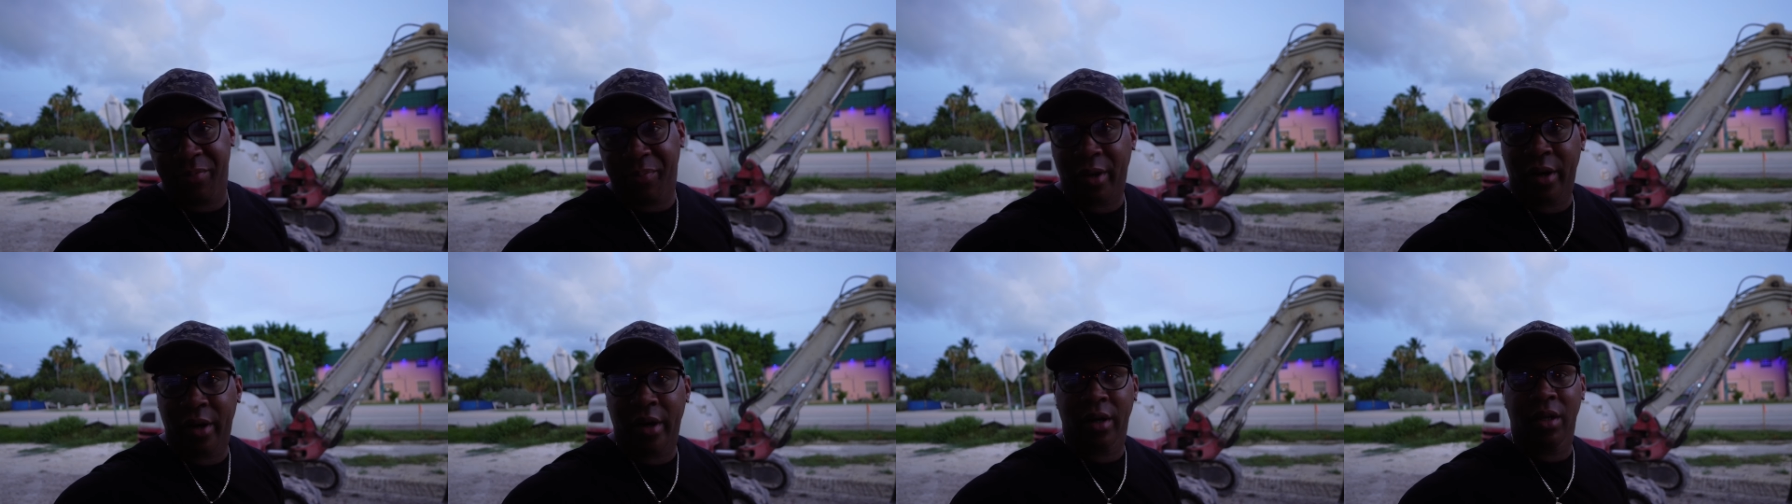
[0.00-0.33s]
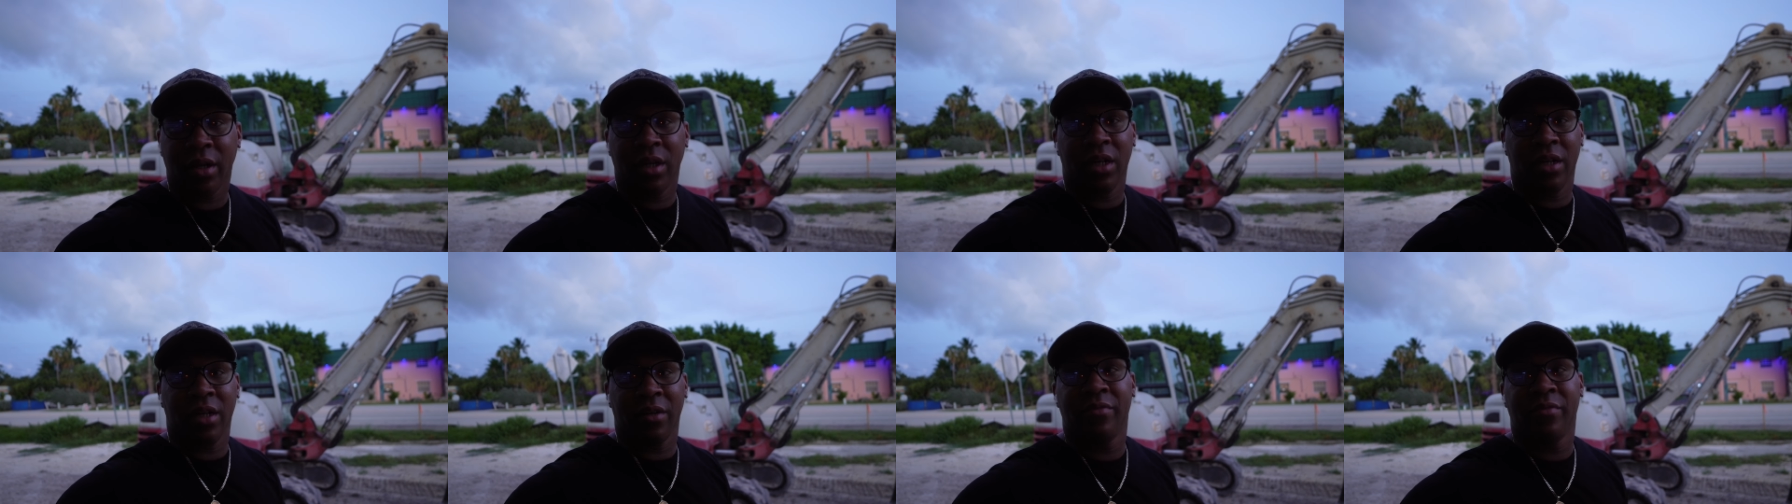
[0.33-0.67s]
part
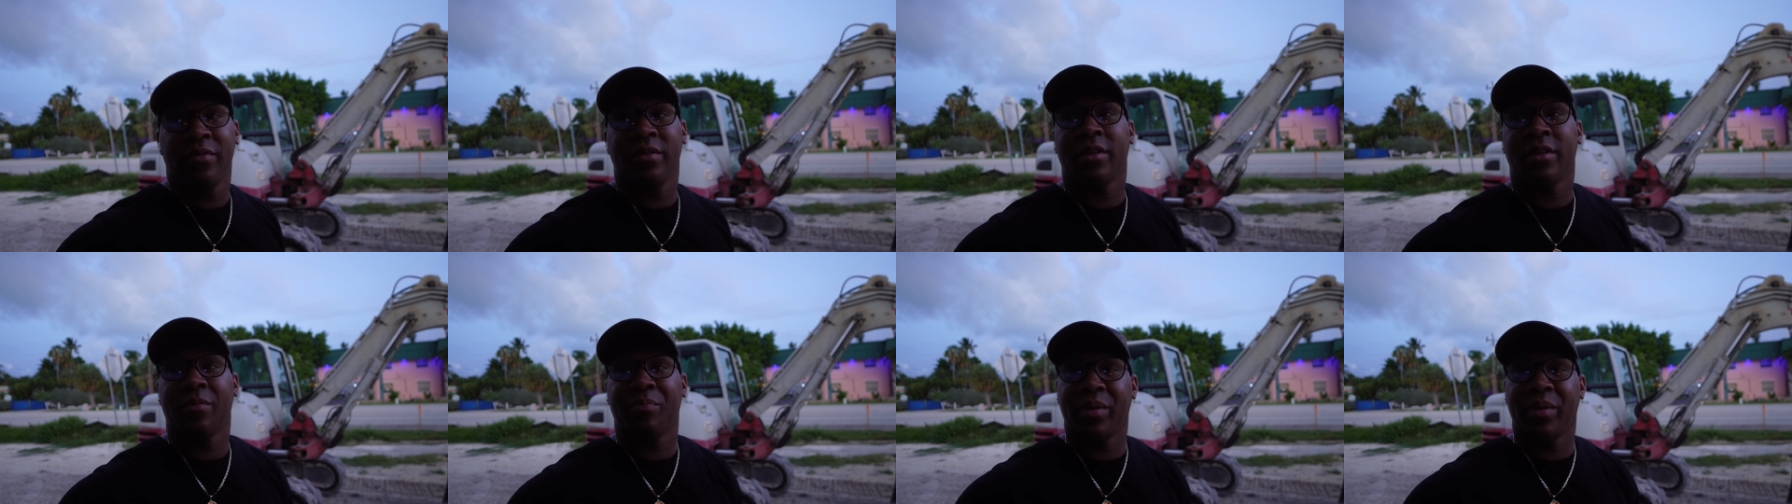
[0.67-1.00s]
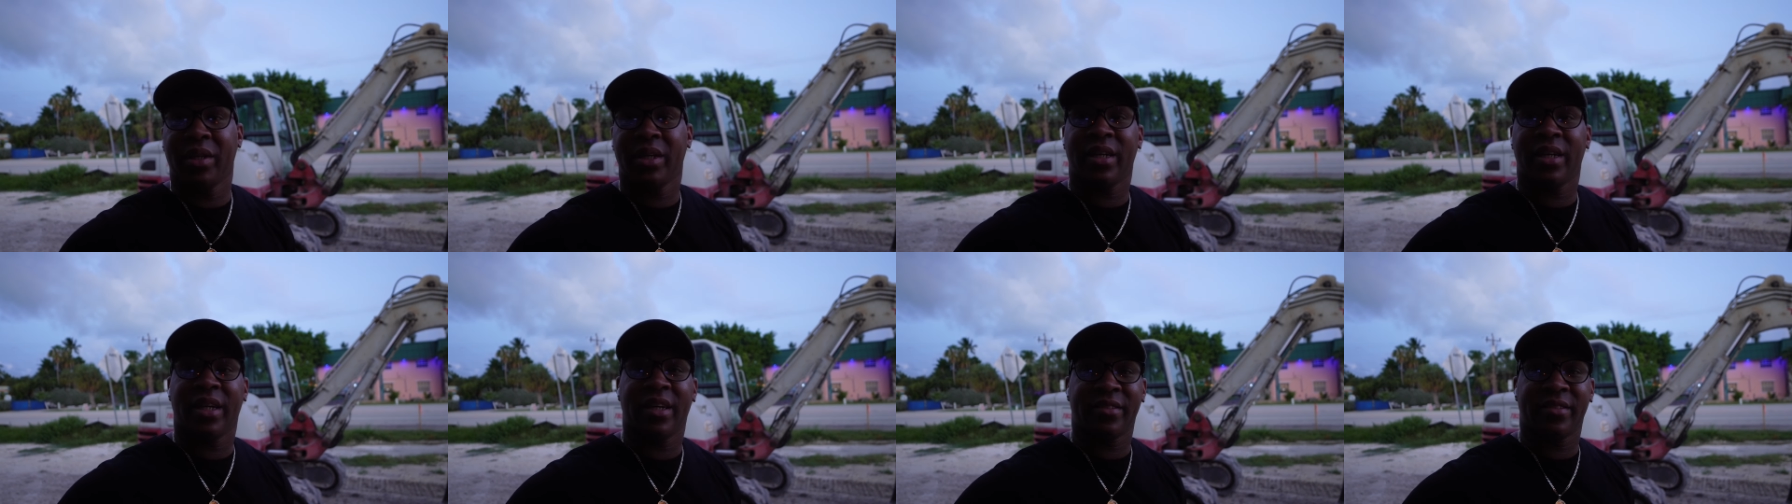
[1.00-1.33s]
of the
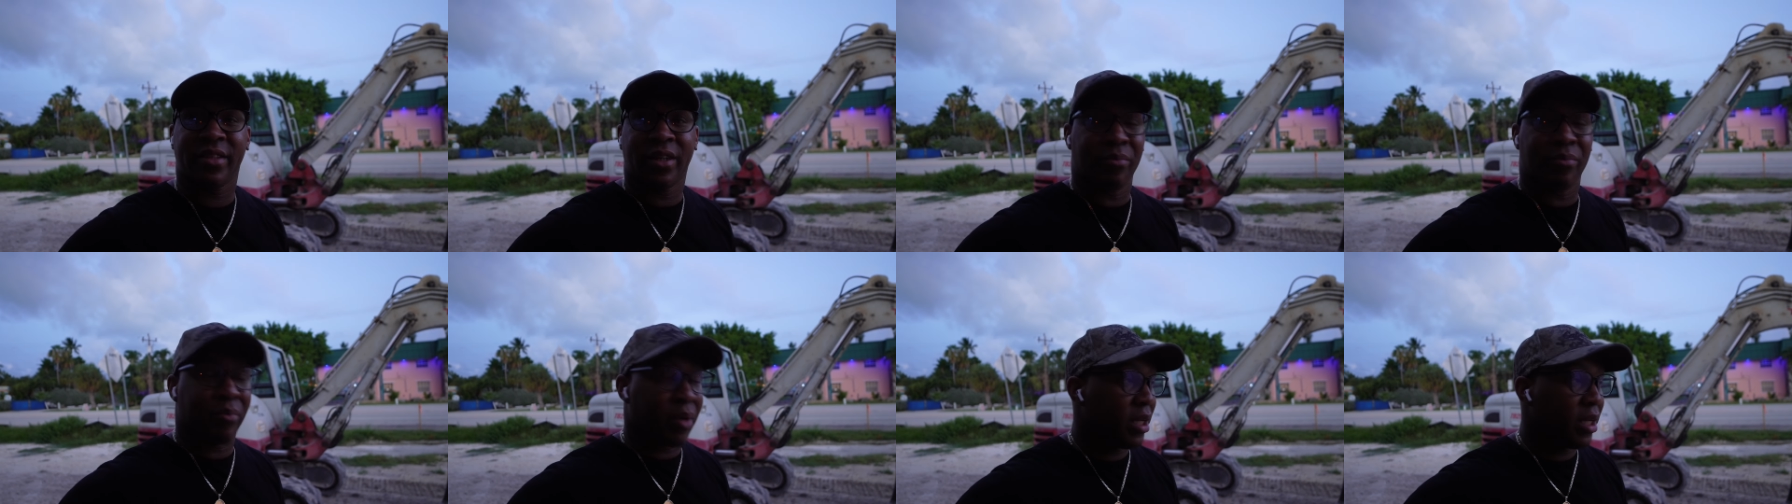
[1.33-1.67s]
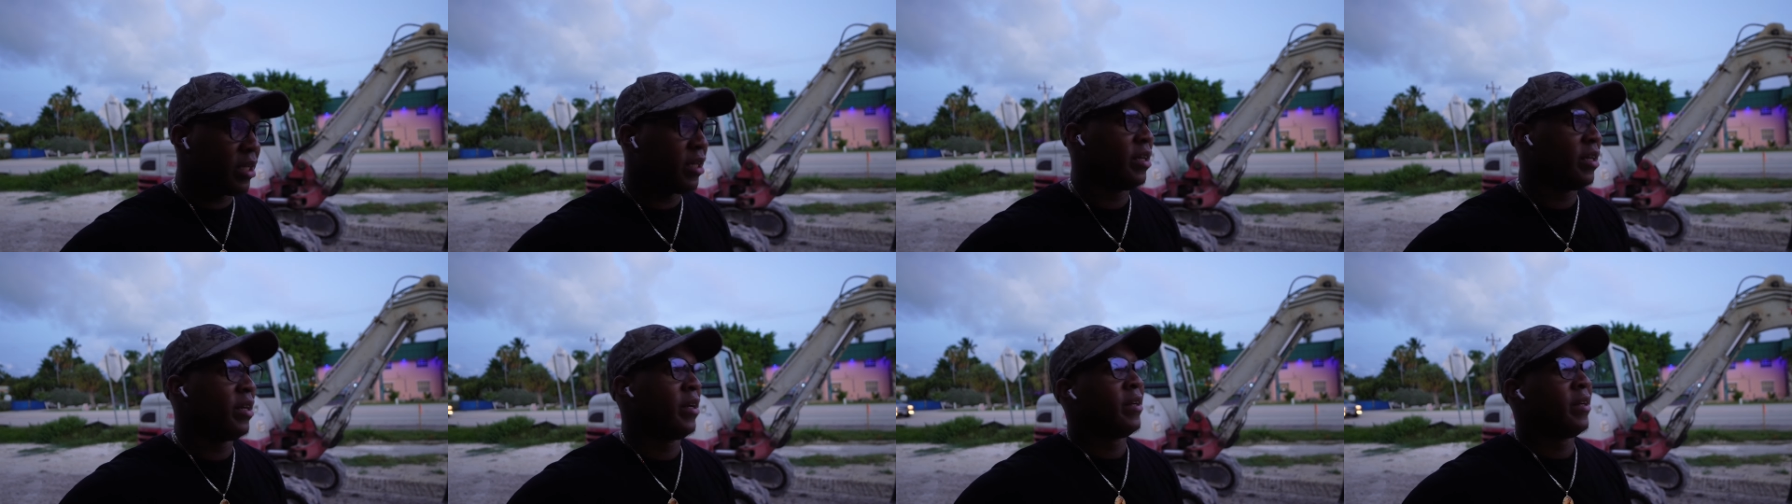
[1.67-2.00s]
P&S umbrella.